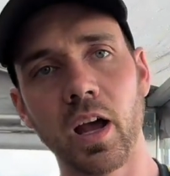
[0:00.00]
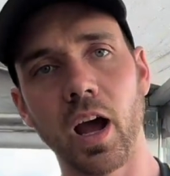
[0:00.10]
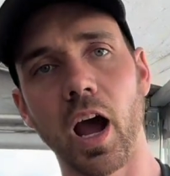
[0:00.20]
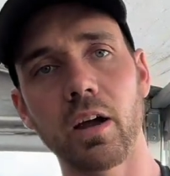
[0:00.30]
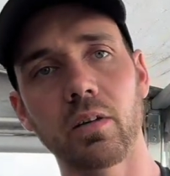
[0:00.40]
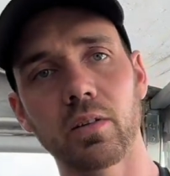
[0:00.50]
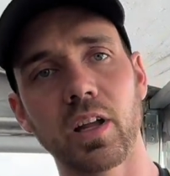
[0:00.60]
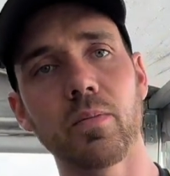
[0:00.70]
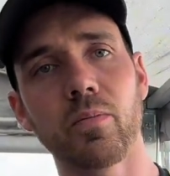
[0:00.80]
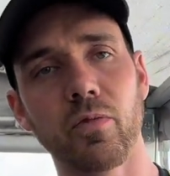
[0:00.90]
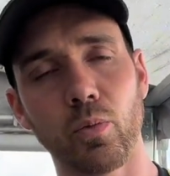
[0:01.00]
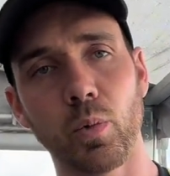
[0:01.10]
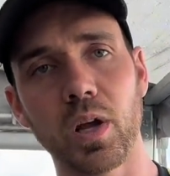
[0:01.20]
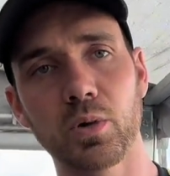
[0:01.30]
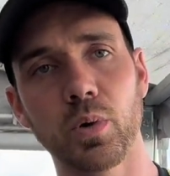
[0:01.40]
I got them from
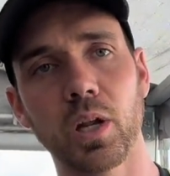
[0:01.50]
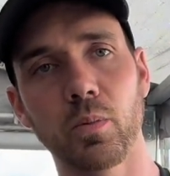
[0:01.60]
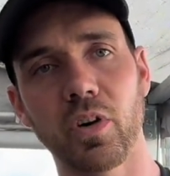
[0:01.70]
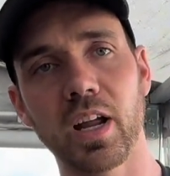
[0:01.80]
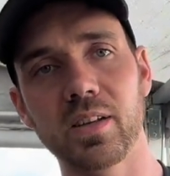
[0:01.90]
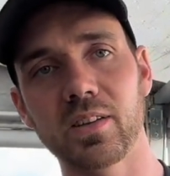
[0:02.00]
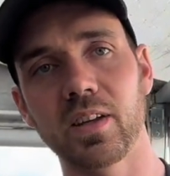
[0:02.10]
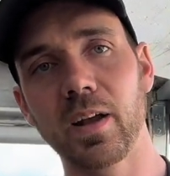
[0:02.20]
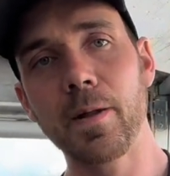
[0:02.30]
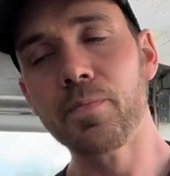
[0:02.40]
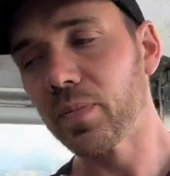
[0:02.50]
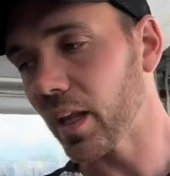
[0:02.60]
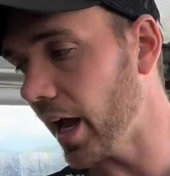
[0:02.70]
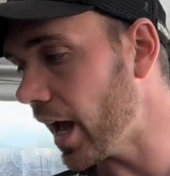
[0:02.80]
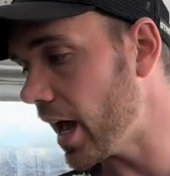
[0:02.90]
race winning brands.
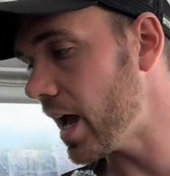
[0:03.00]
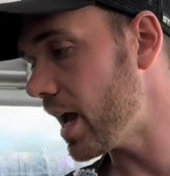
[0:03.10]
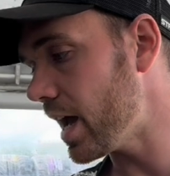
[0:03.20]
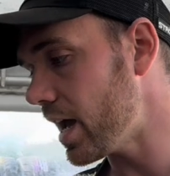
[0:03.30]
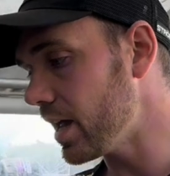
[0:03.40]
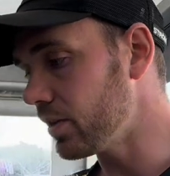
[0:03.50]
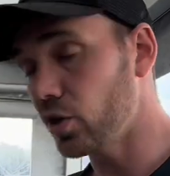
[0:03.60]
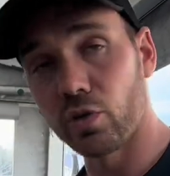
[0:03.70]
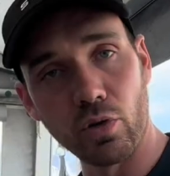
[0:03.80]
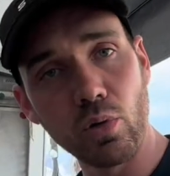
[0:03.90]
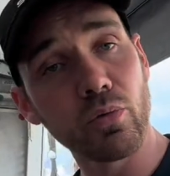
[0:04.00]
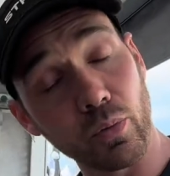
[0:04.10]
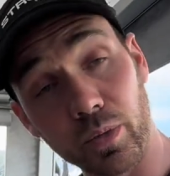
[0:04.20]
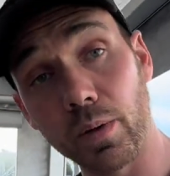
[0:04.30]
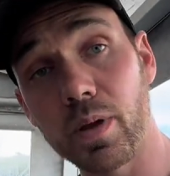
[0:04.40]
And Jeroen
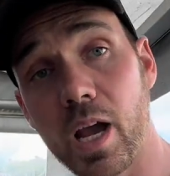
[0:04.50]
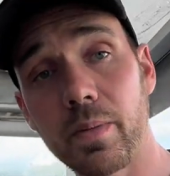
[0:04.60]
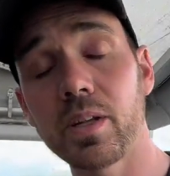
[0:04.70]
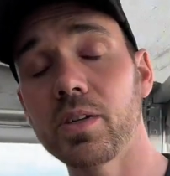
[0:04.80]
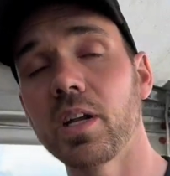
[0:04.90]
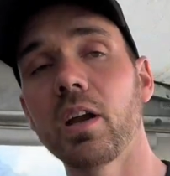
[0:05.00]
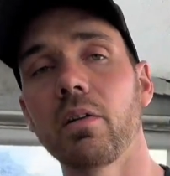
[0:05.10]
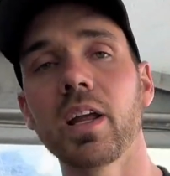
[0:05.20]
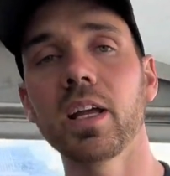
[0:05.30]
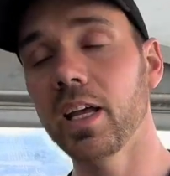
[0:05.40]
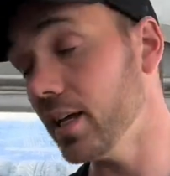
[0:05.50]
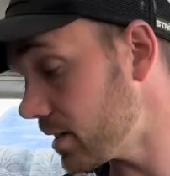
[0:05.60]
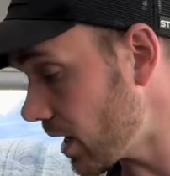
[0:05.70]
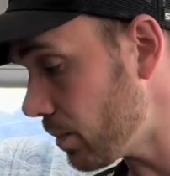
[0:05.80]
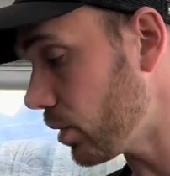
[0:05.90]
from DBM Engineering, he
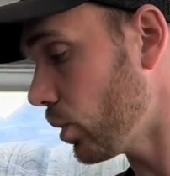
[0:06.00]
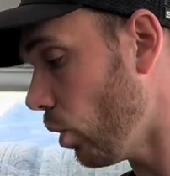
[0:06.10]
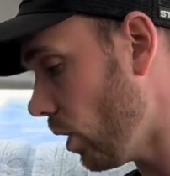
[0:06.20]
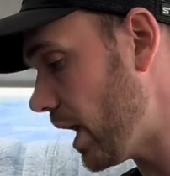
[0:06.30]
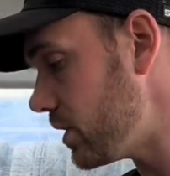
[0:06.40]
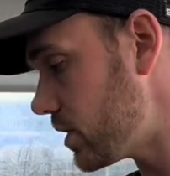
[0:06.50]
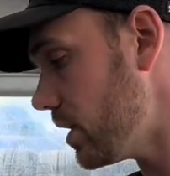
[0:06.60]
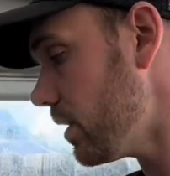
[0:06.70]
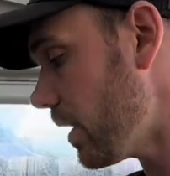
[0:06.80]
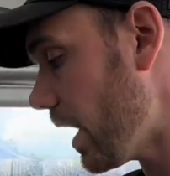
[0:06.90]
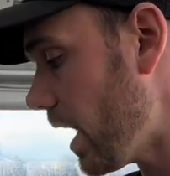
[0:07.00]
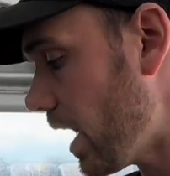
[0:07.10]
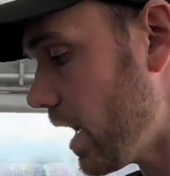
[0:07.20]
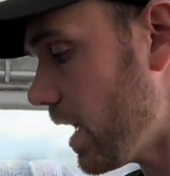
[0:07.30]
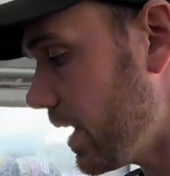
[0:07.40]
assembled the whole engine,
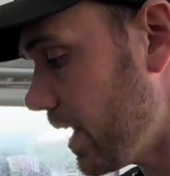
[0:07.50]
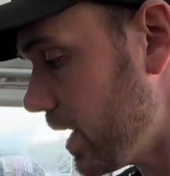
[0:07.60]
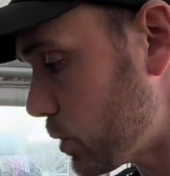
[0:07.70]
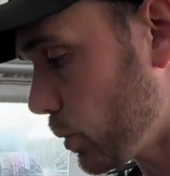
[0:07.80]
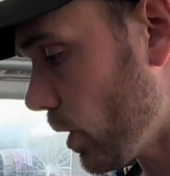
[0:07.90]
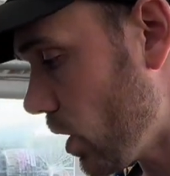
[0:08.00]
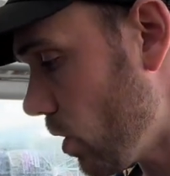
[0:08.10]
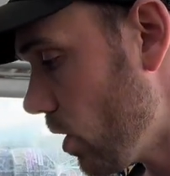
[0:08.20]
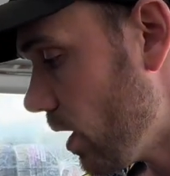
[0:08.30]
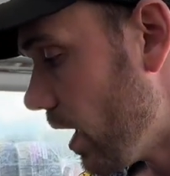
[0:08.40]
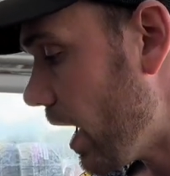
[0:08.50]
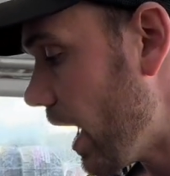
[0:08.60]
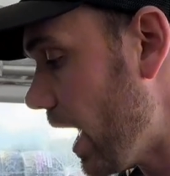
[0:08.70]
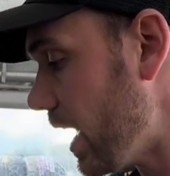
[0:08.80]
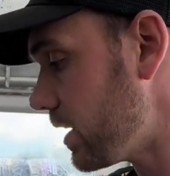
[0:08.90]
and as well
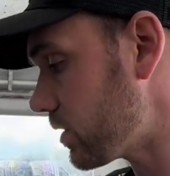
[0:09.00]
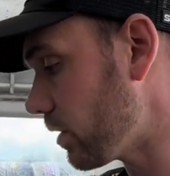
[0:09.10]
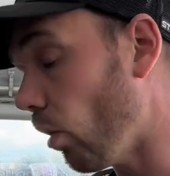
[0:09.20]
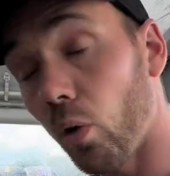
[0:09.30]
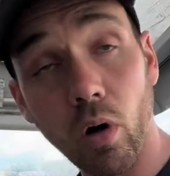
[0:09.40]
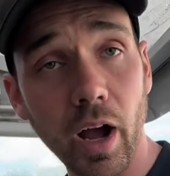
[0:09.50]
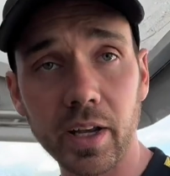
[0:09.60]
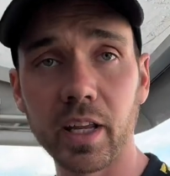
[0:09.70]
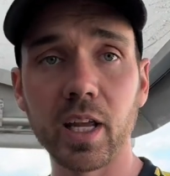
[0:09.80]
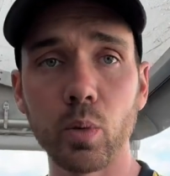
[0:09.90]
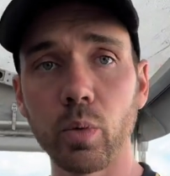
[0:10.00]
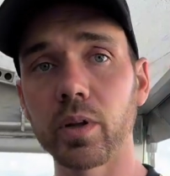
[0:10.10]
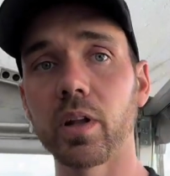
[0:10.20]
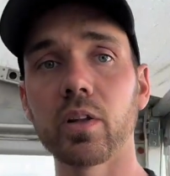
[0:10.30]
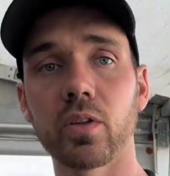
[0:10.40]
as the whole ID with
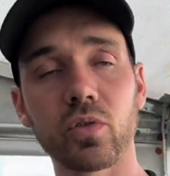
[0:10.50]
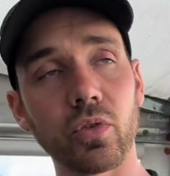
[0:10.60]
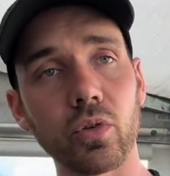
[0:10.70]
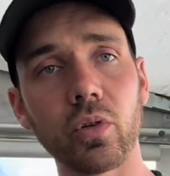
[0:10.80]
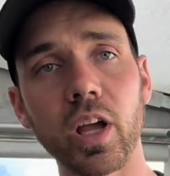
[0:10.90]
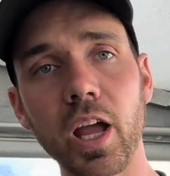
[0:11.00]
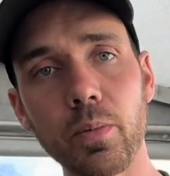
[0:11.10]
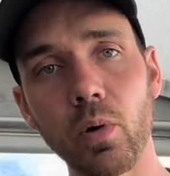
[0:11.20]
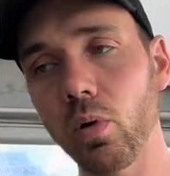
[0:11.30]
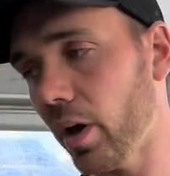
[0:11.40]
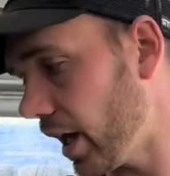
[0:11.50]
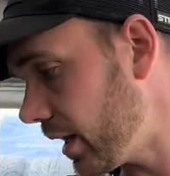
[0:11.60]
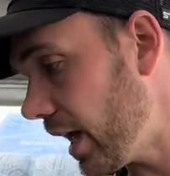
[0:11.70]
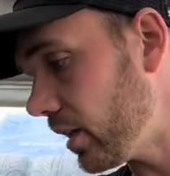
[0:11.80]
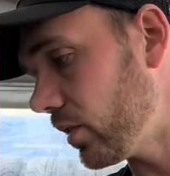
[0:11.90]
the throttle cable and
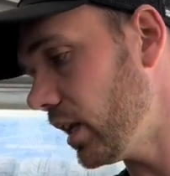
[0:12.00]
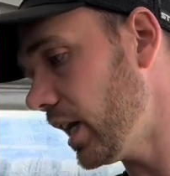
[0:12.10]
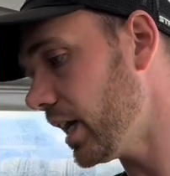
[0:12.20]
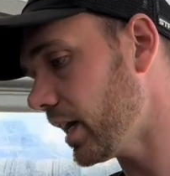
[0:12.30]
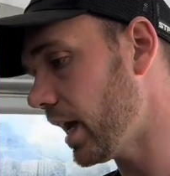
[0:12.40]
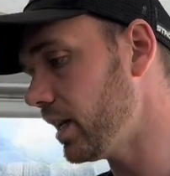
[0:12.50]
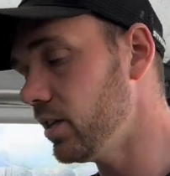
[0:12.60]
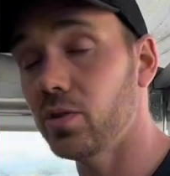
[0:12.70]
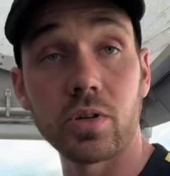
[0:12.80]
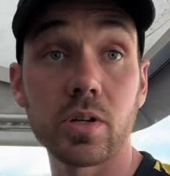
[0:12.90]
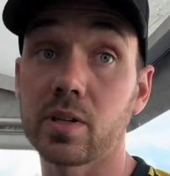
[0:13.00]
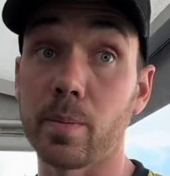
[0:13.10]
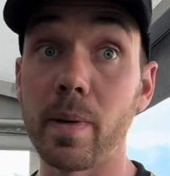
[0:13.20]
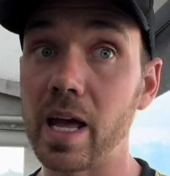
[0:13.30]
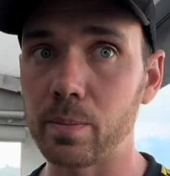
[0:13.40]
the anti-lag, and he's just a
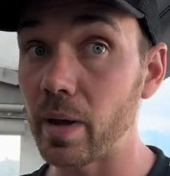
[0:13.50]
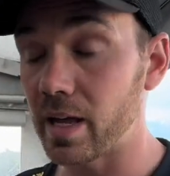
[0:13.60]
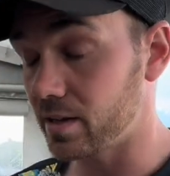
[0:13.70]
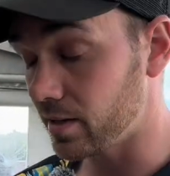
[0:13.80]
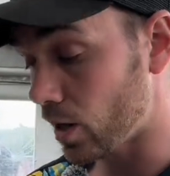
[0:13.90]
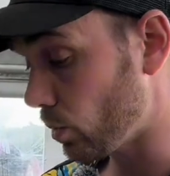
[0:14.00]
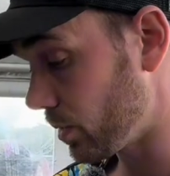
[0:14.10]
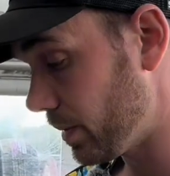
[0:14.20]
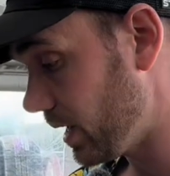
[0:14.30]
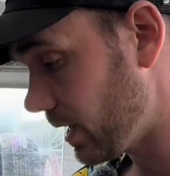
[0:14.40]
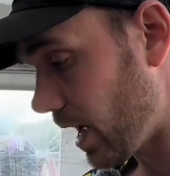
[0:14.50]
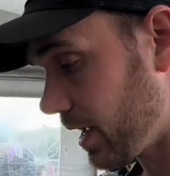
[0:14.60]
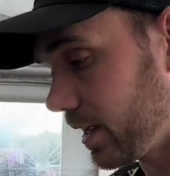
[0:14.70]
madman, you know what I mean, like